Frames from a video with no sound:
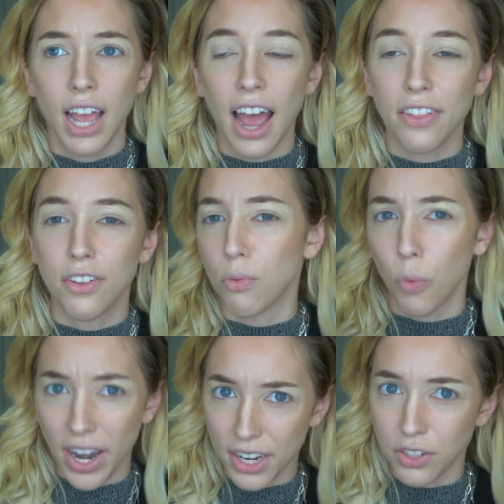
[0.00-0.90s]
had their
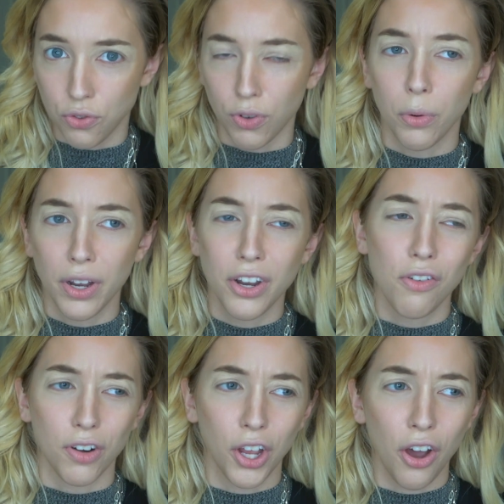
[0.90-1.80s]
weddings ruined
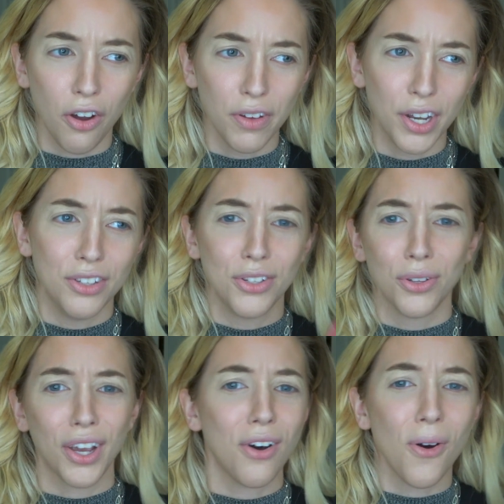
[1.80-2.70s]
over COVID and do
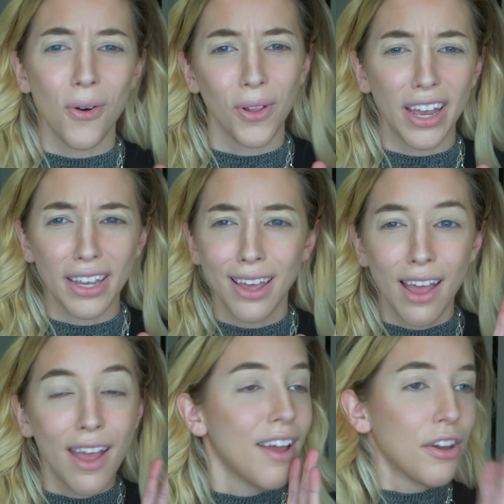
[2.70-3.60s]
like a whole like
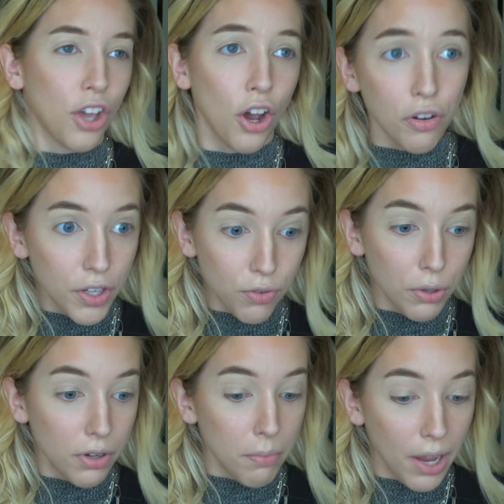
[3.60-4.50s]
COVID
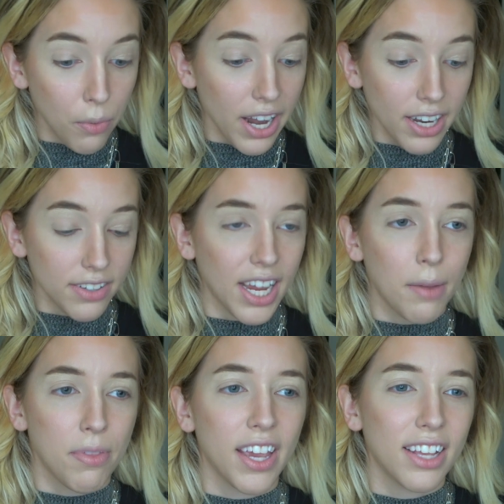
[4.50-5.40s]
ruined my wedding
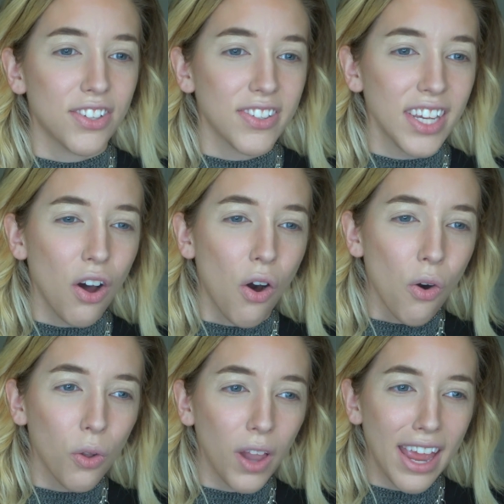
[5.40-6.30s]
type thing, and just like a
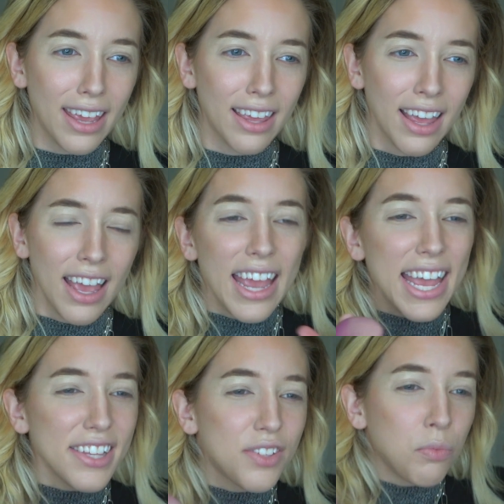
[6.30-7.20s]
whole like,
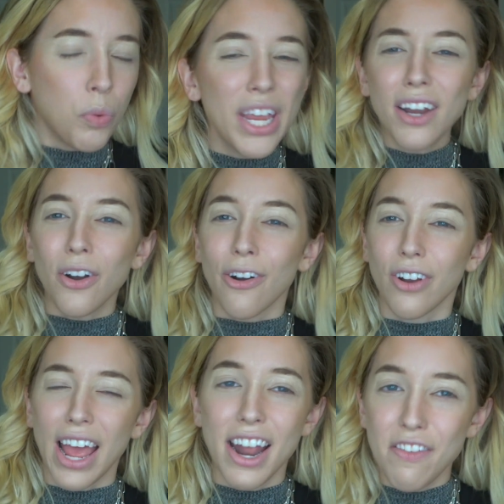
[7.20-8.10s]
it's weird.
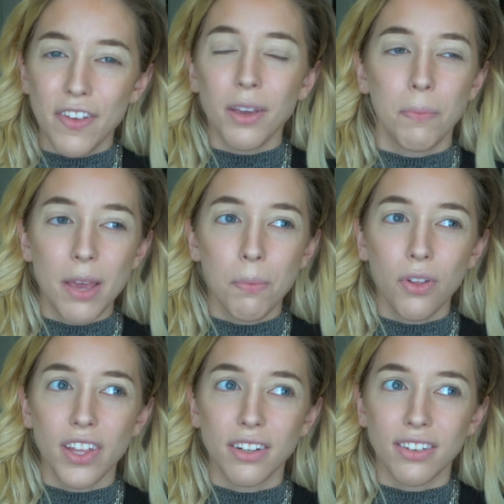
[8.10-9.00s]
And I feel like people
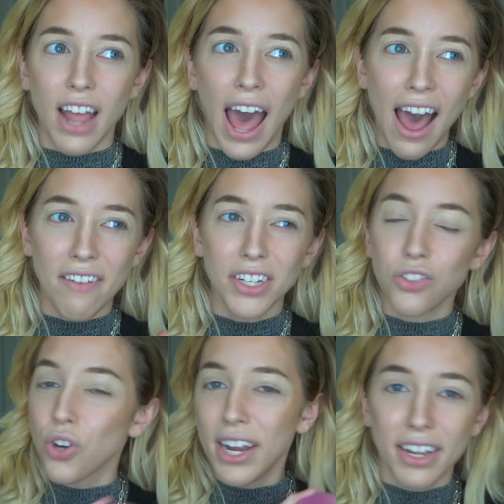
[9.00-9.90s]
that haven't
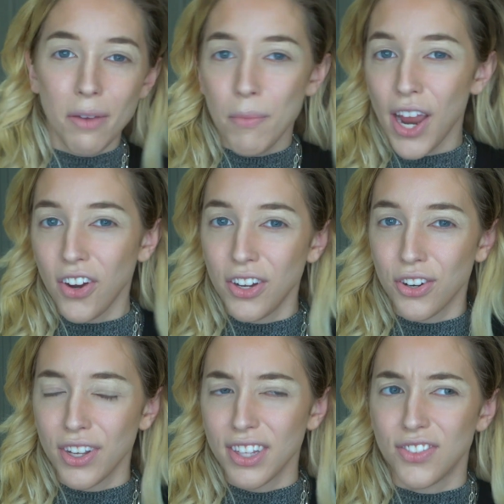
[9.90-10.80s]
tried to get married
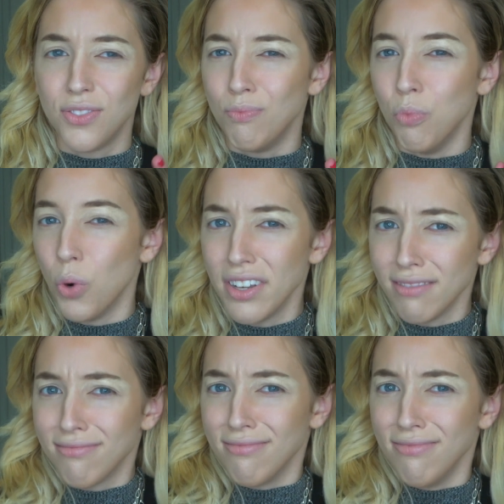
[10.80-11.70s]
during this
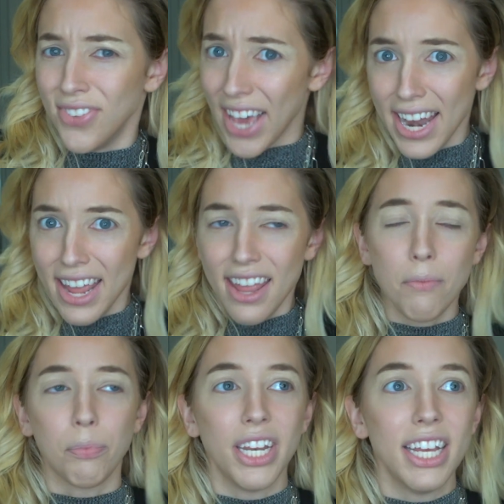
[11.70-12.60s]
wouldn't get
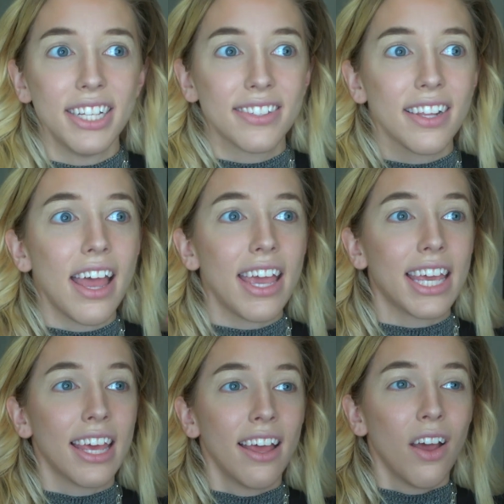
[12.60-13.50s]
it, but it's
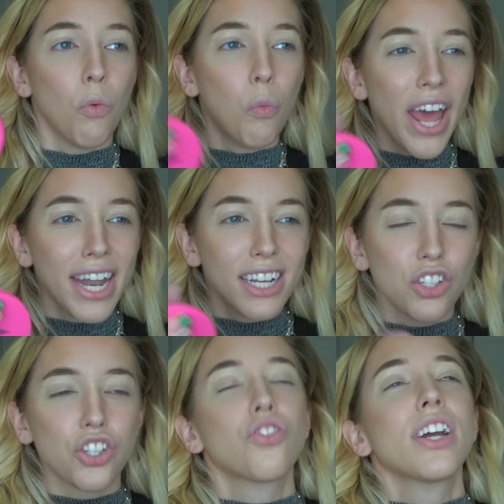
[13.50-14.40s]
like wedding
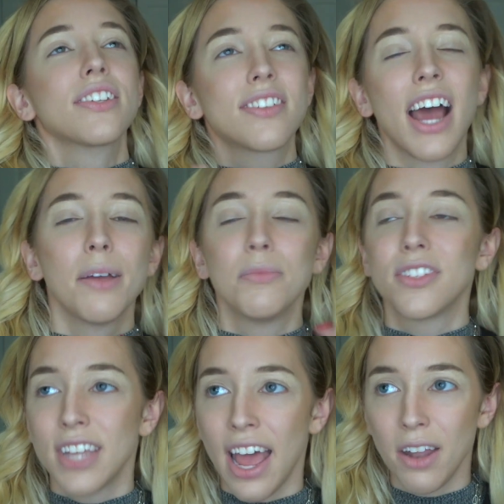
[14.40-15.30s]
stress
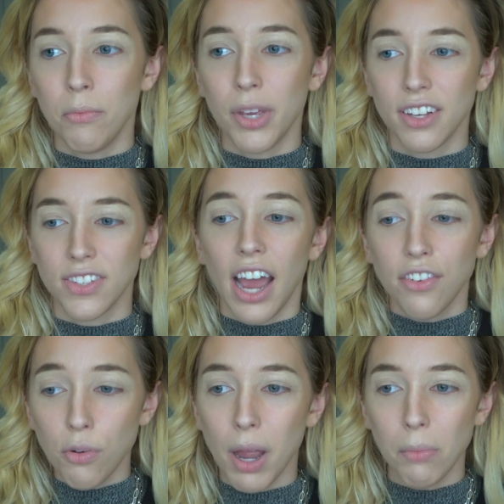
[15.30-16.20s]
times 10, because I
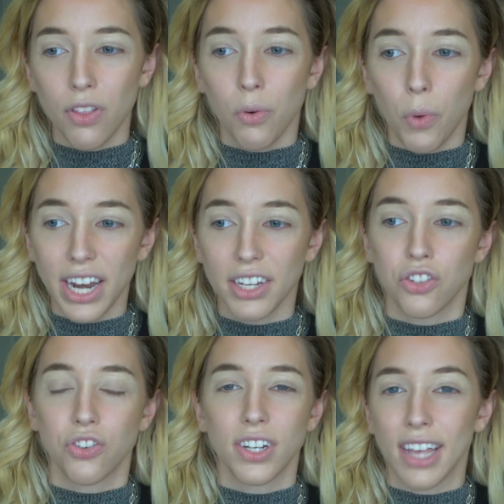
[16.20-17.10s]
remember the wedding
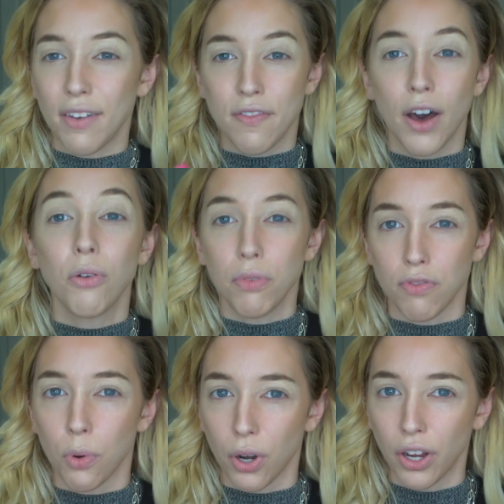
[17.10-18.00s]
stress I felt
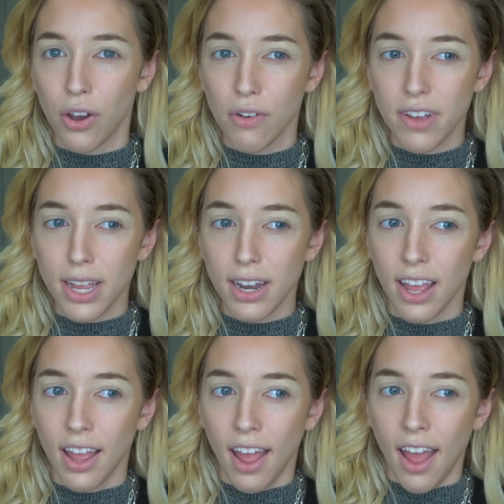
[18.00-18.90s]
before COVID
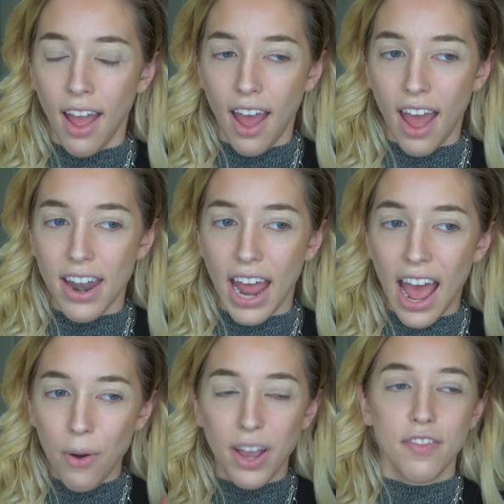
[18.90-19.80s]
and
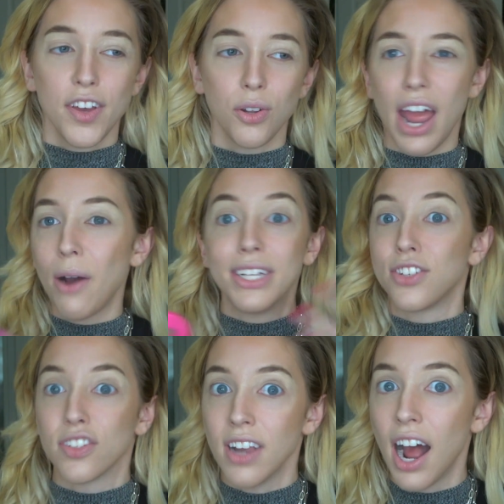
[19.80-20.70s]
how I feel now. It's
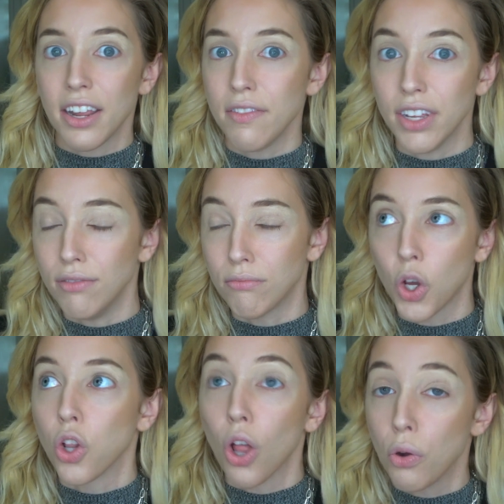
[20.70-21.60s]
just not even
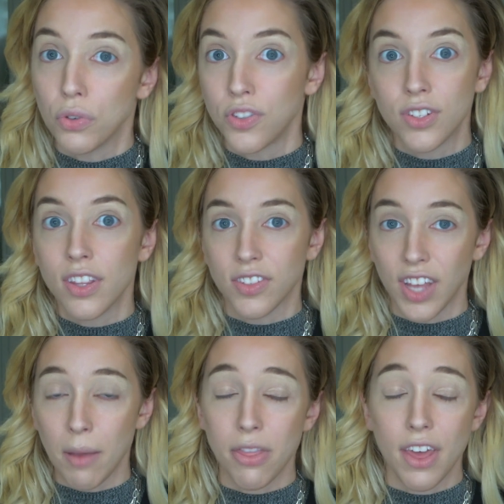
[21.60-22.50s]
close to the
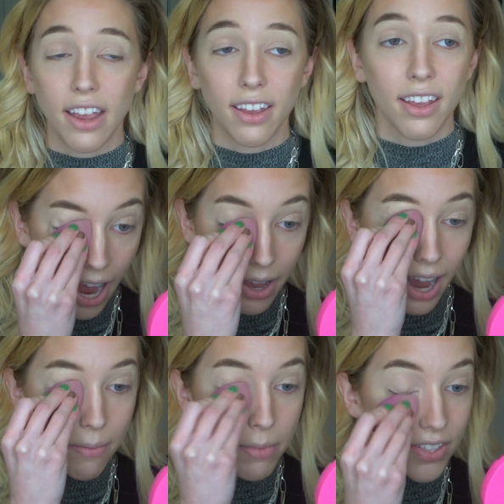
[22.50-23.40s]
same thing.
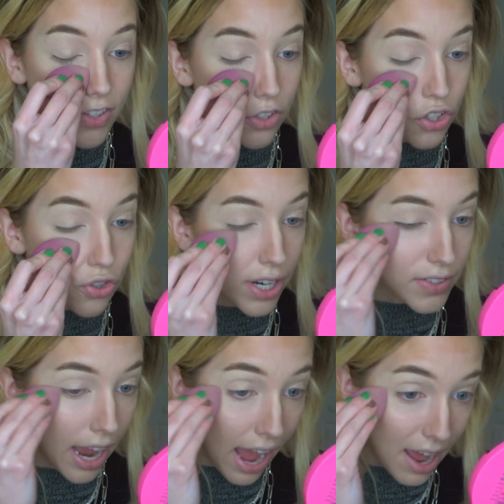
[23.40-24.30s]
I miss the stress
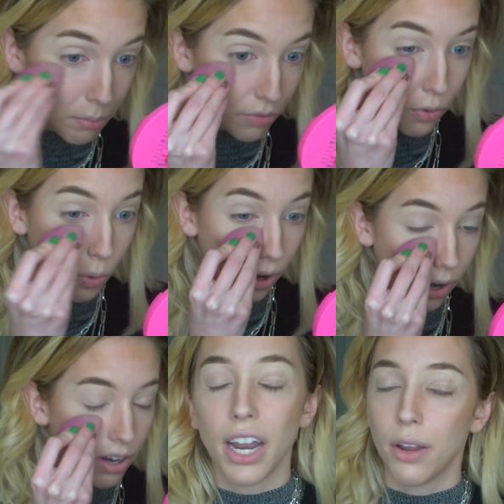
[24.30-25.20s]
I had
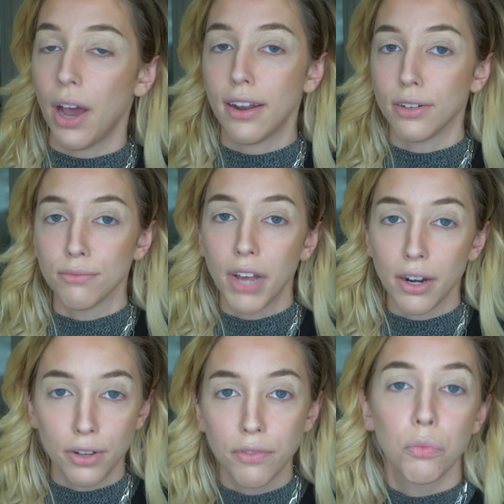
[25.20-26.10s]
before, but I
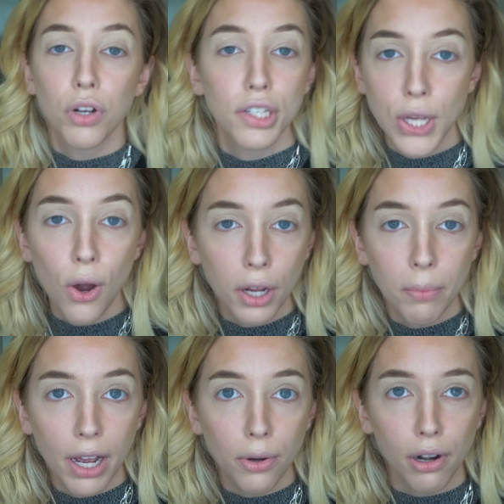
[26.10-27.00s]
don't even want to talk
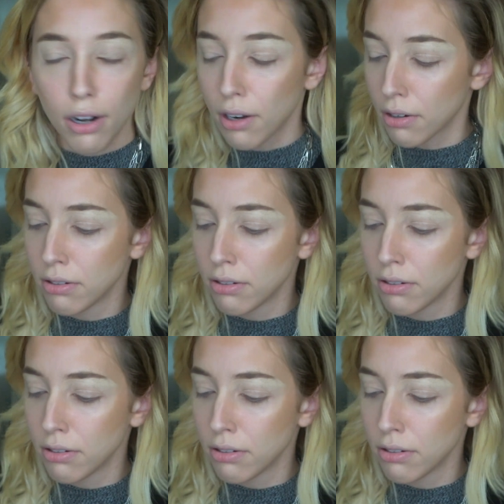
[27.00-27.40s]
about her.